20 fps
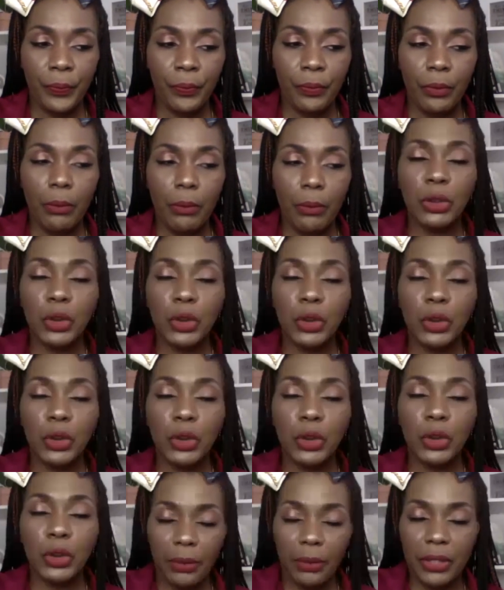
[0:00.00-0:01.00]
majority
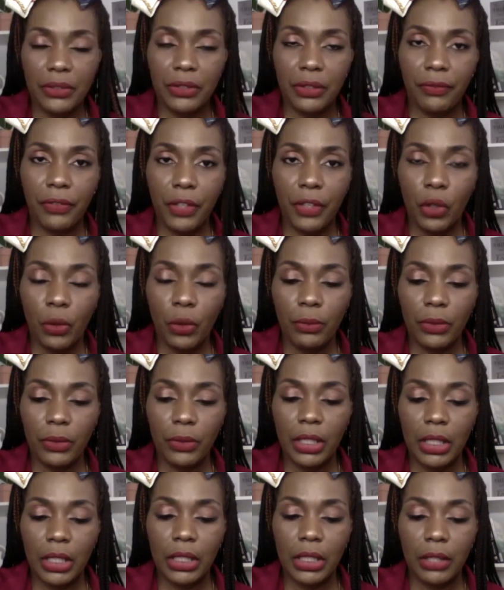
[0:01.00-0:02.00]
of it because
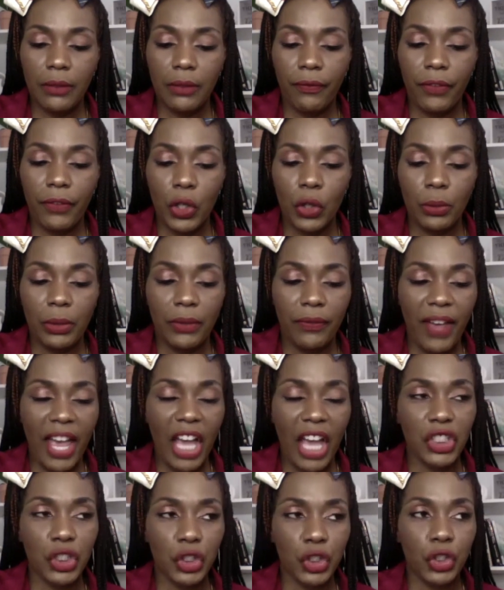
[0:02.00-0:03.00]
the
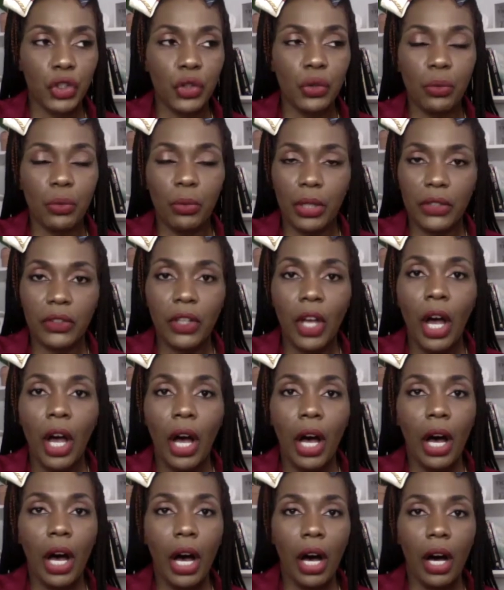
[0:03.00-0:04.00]
fashion shoot was
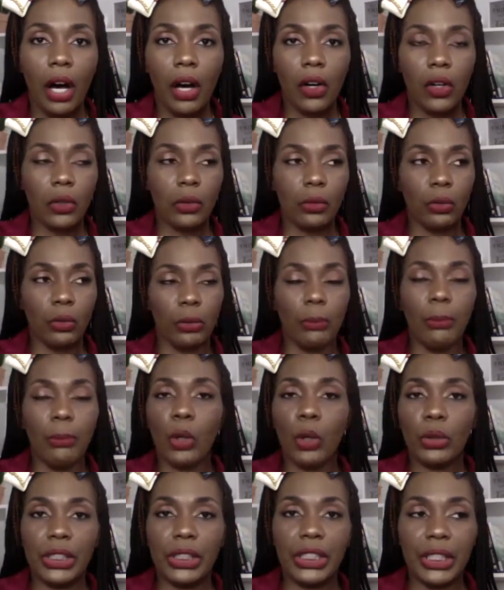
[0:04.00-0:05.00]
all
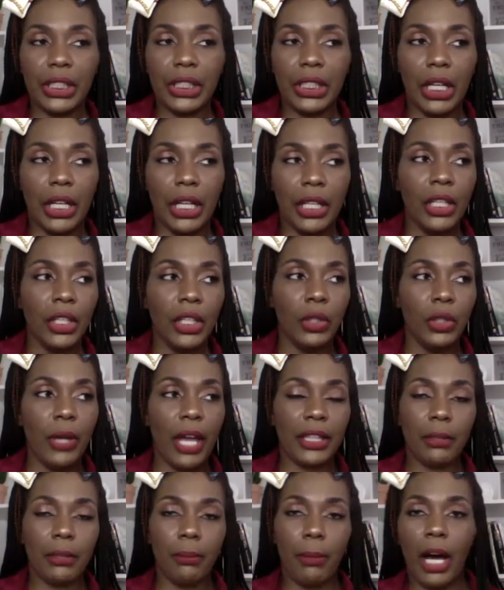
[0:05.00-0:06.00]
remotely done. You had
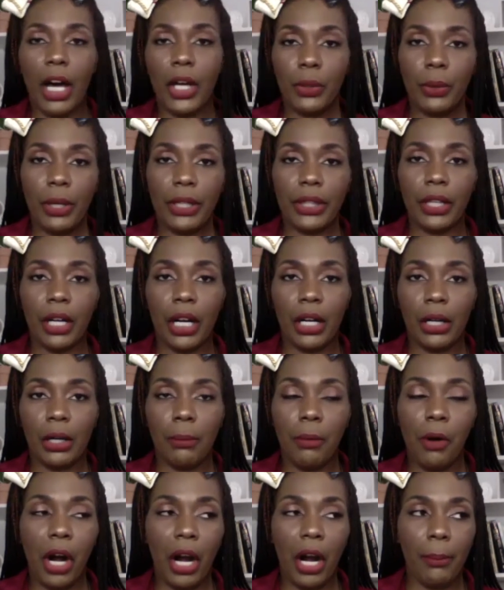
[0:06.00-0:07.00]
the model at her
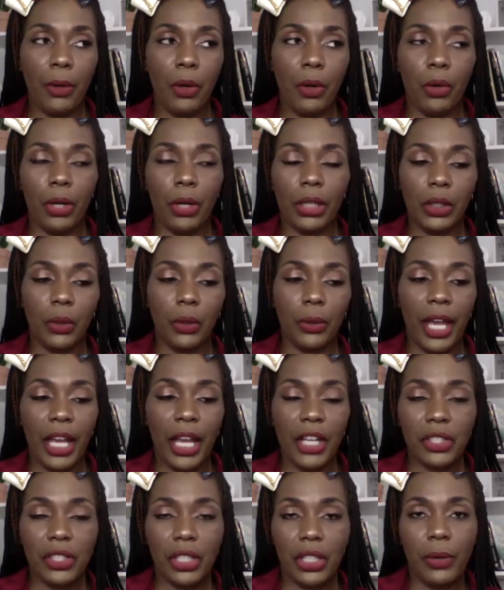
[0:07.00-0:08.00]
apartment or a
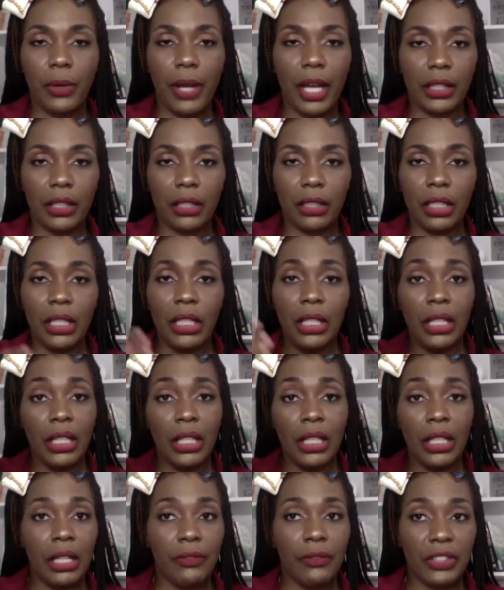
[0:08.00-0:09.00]
location, and you had the
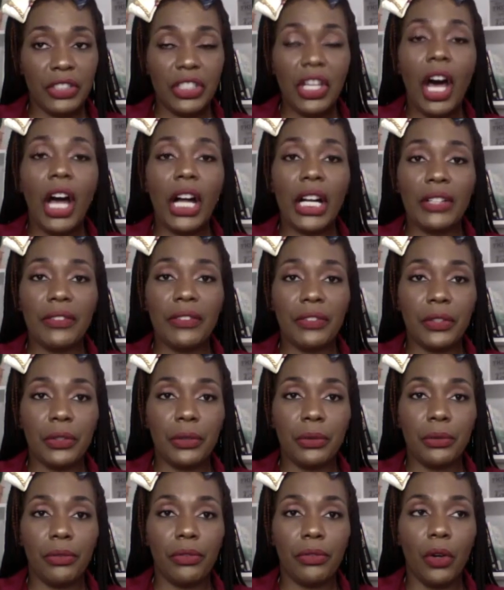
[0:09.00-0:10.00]

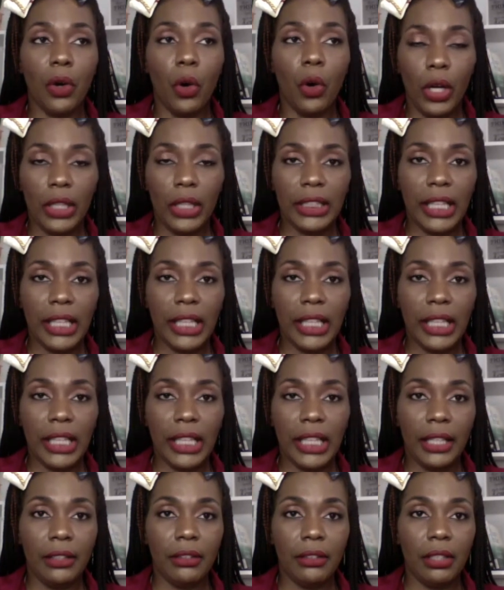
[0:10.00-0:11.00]
photographers
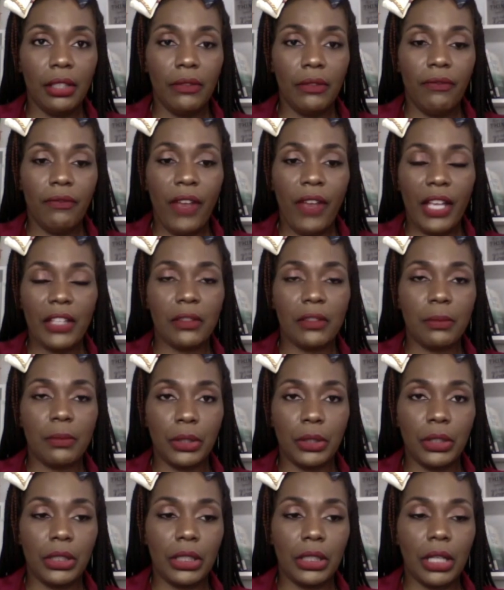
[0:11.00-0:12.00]
online,
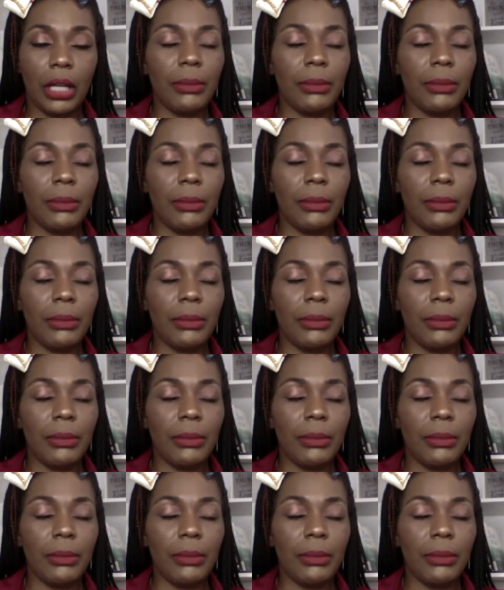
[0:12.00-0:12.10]
FaceTime,